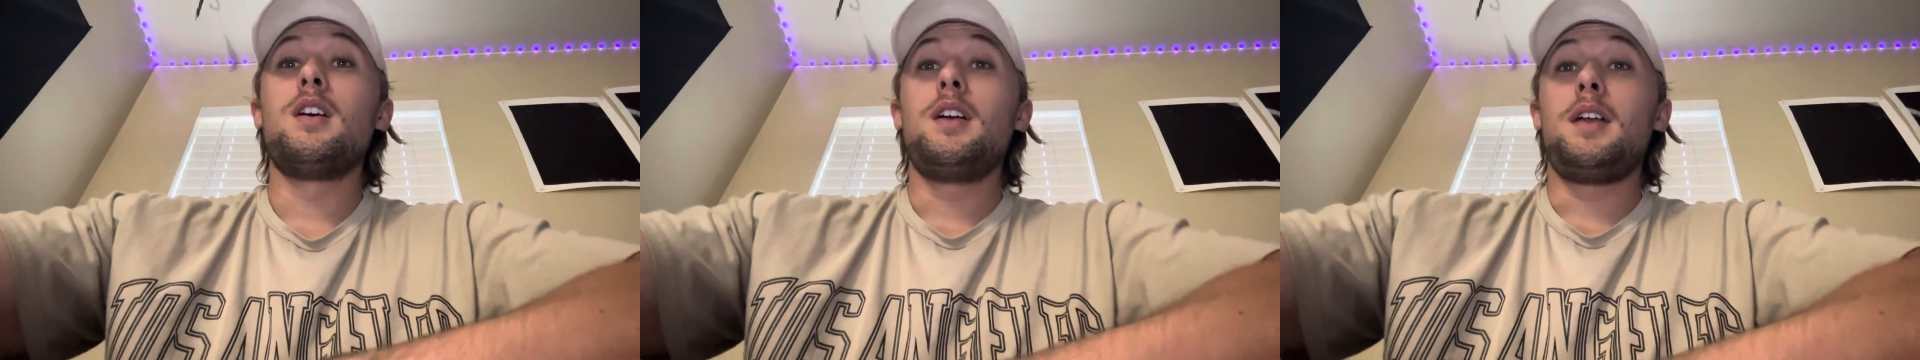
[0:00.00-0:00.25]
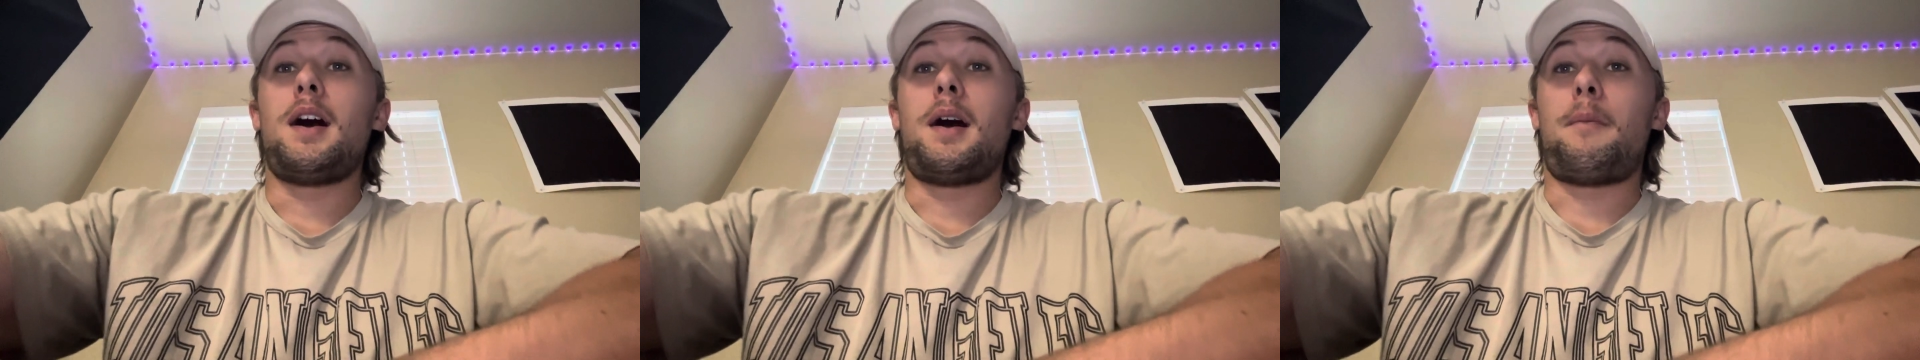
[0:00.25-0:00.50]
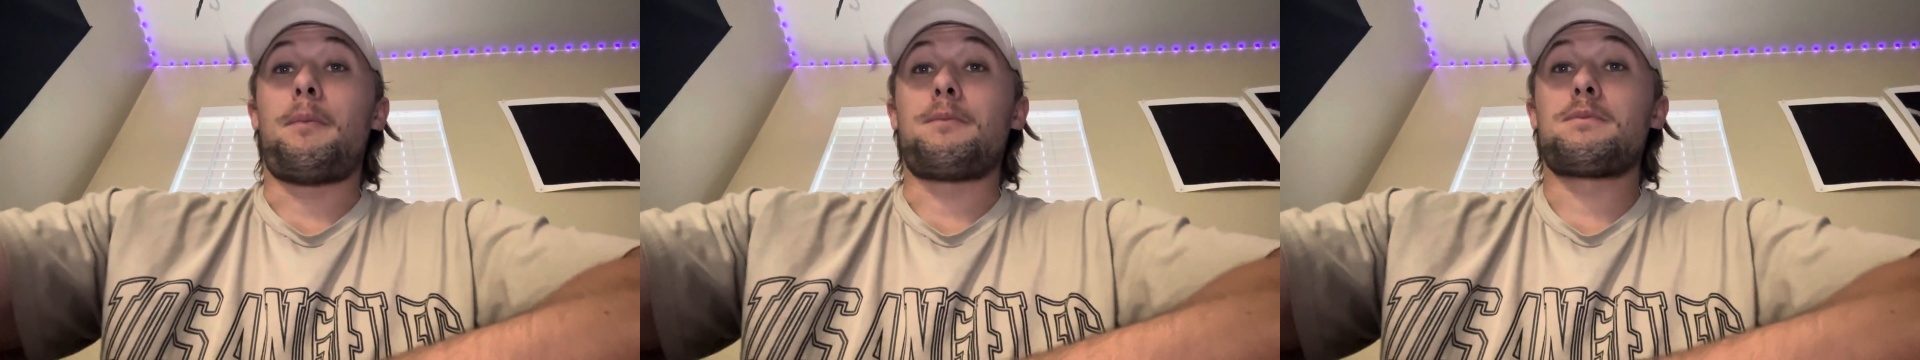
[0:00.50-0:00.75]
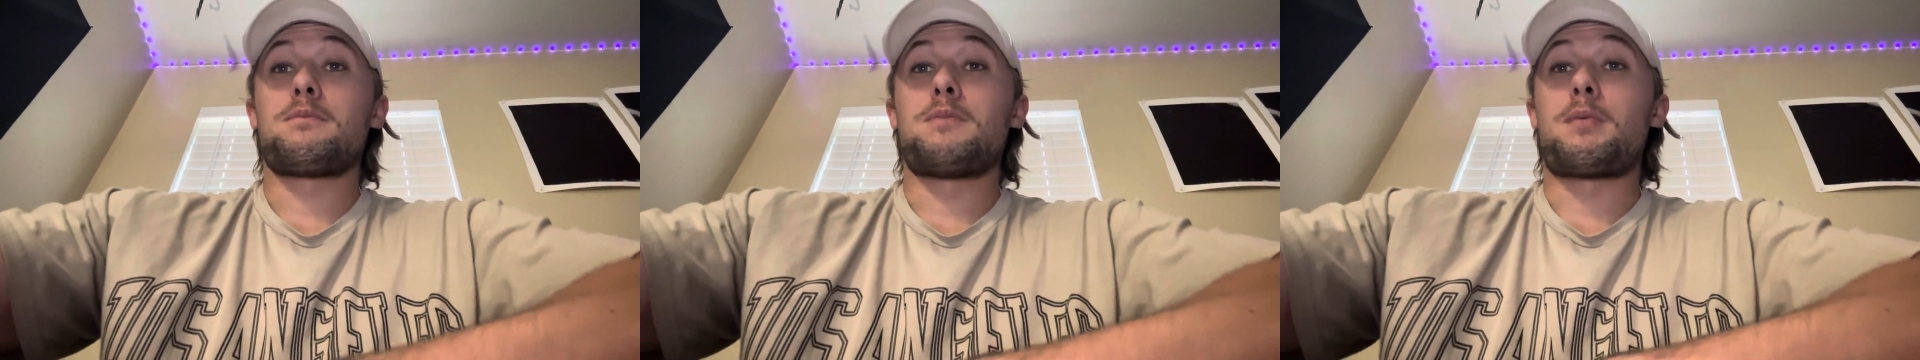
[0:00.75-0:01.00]

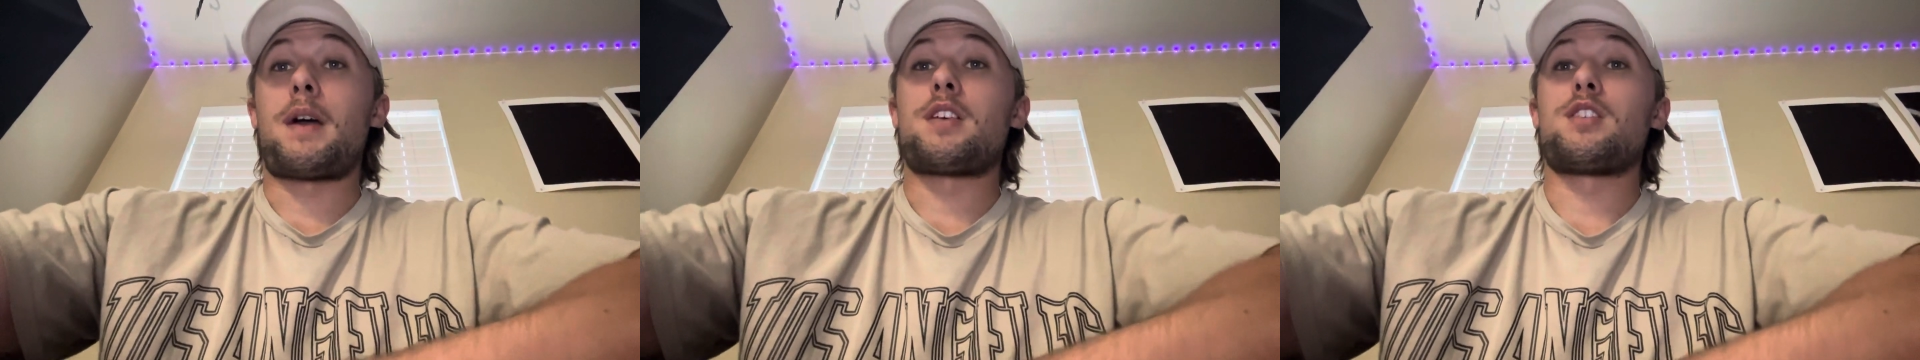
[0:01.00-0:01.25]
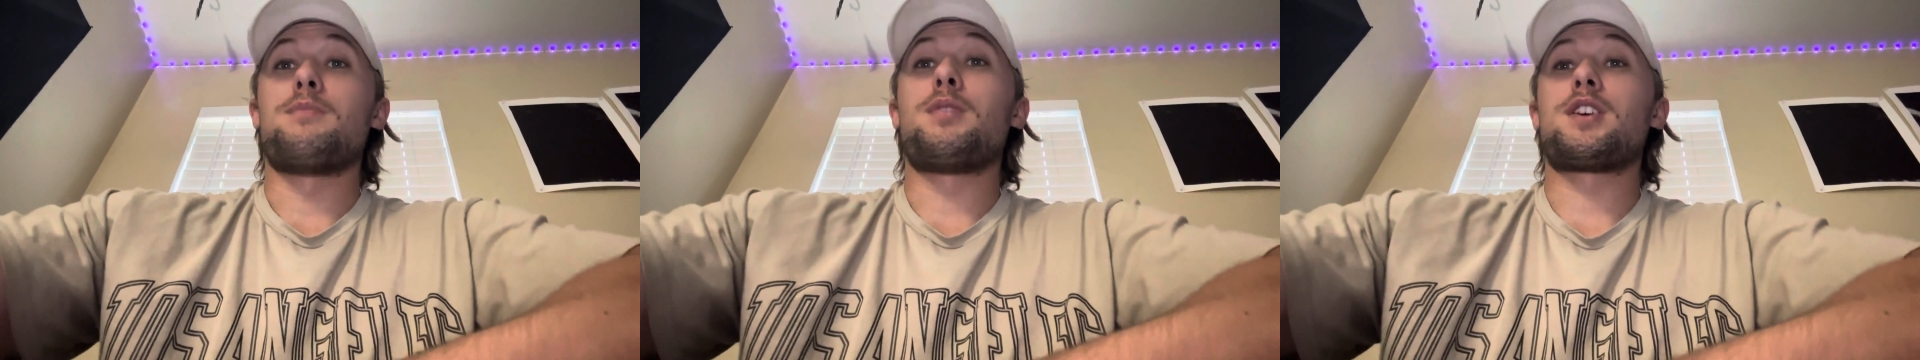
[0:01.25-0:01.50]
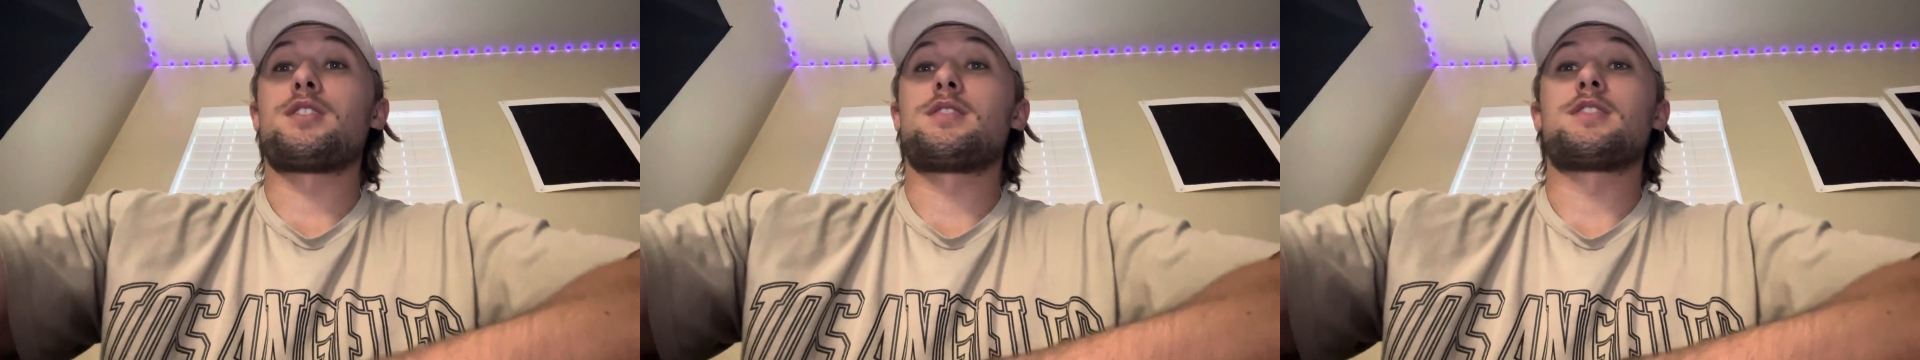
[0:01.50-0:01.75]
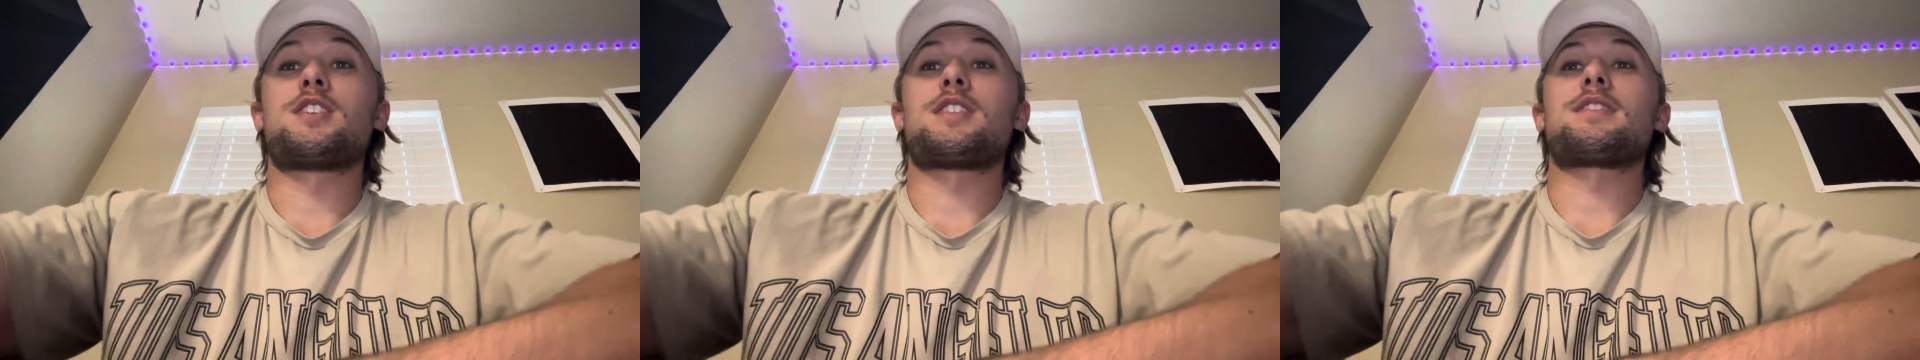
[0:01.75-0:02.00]
But rather, the book is
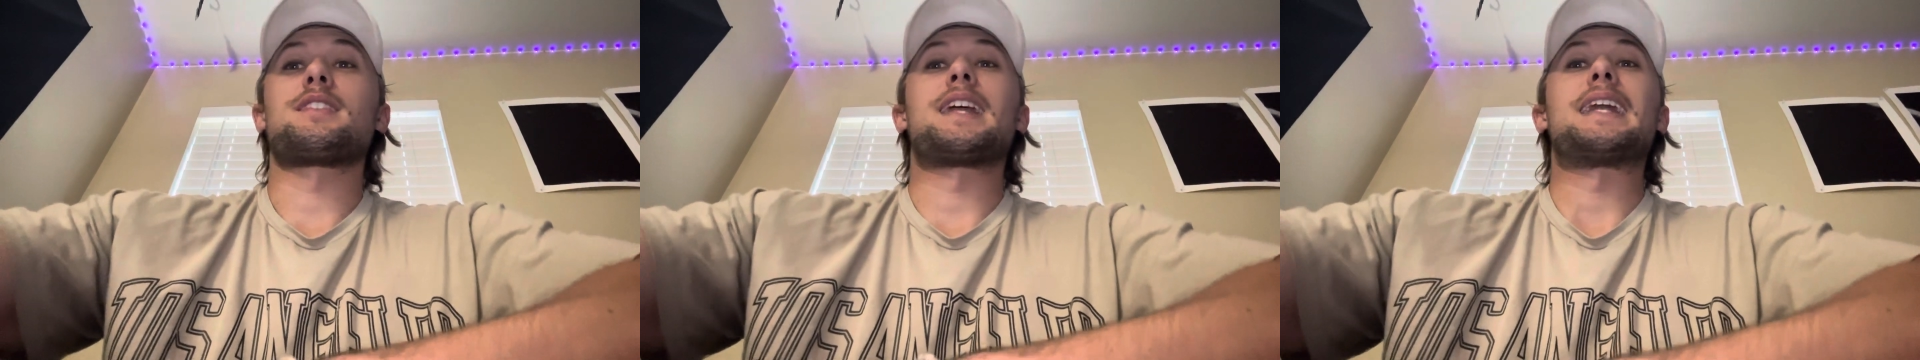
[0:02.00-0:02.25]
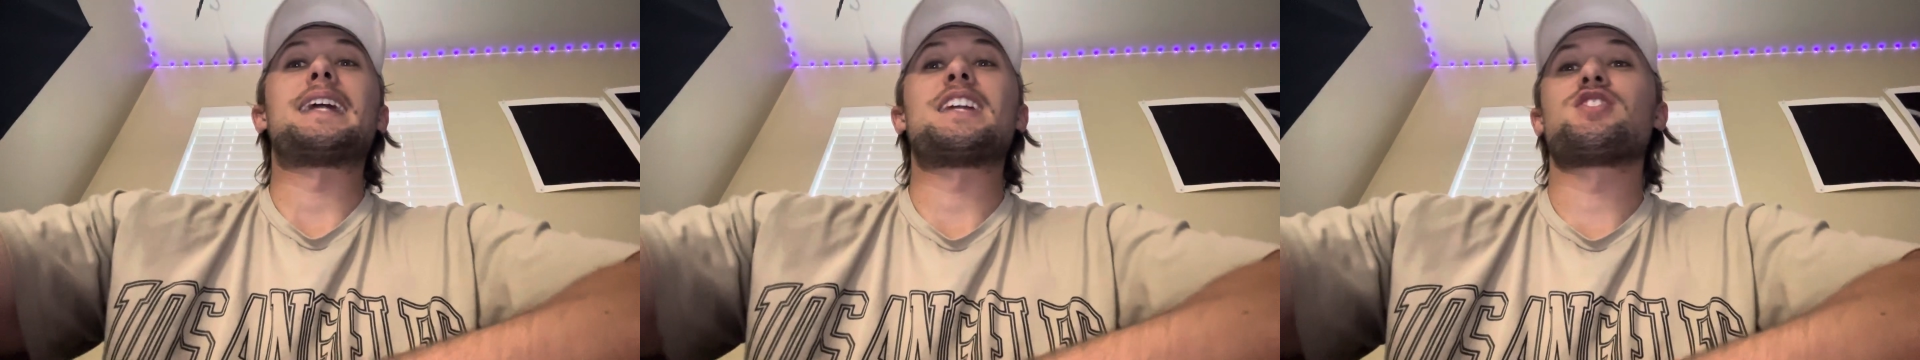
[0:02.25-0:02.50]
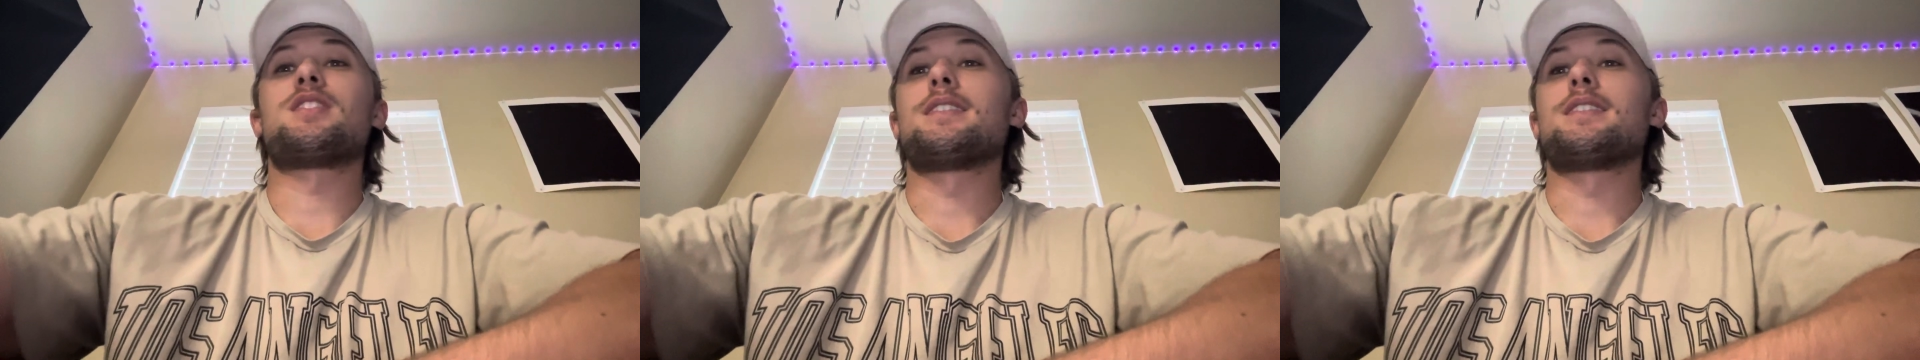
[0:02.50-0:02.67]
suggesting that attention